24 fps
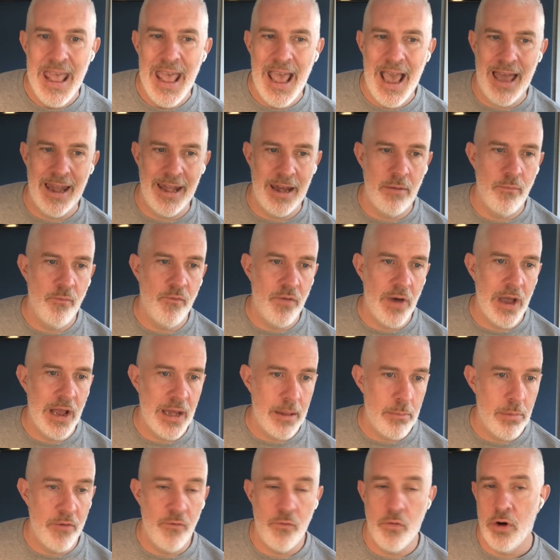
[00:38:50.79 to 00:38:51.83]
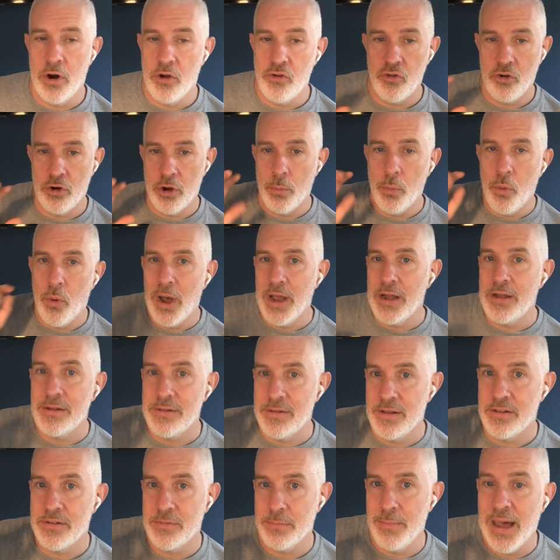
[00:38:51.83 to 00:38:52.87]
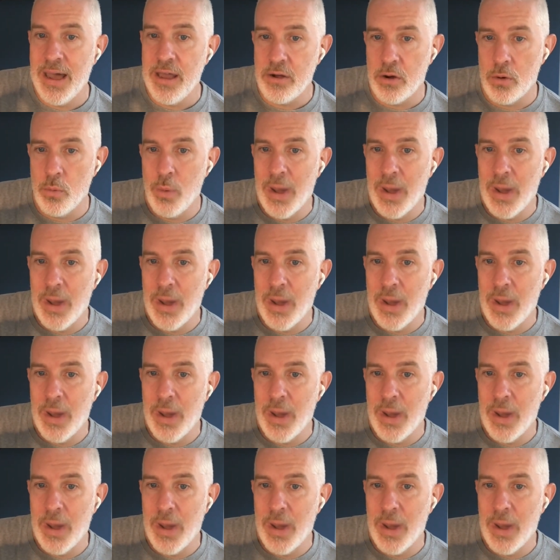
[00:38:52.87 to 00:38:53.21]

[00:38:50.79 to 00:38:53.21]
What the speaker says: And then finally, before I shut up, why does this matter?